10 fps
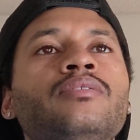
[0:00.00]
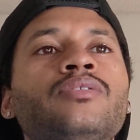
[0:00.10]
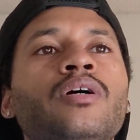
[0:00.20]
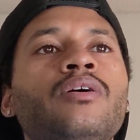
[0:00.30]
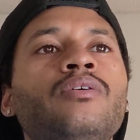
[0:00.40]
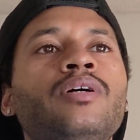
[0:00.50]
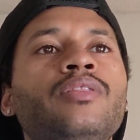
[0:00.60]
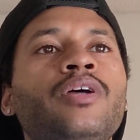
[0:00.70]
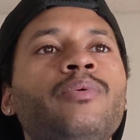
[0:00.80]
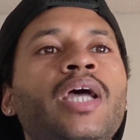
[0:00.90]
So
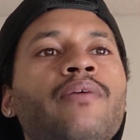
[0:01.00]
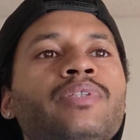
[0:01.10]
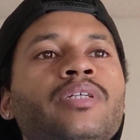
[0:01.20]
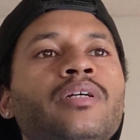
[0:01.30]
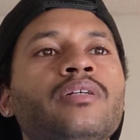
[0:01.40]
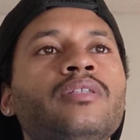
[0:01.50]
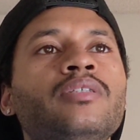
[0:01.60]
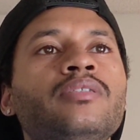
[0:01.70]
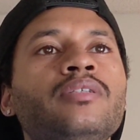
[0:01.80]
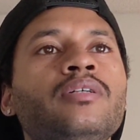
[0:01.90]
there we have it there.
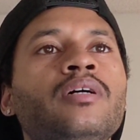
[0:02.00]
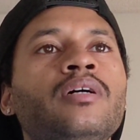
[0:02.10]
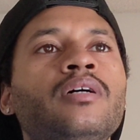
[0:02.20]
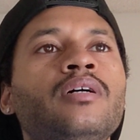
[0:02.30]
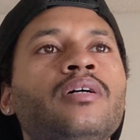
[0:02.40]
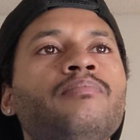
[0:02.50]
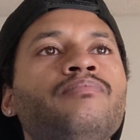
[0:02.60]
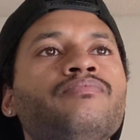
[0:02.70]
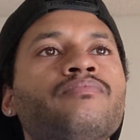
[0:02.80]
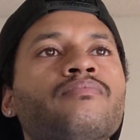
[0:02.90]
Let's see. Um,